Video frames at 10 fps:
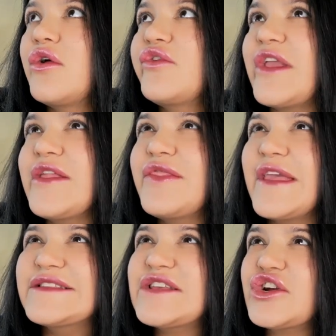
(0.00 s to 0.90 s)
Saying
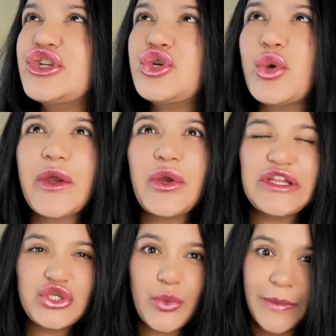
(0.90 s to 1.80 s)
things that are
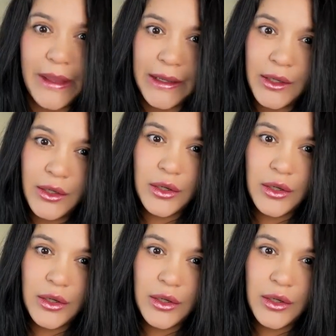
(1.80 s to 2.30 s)
triggering to men.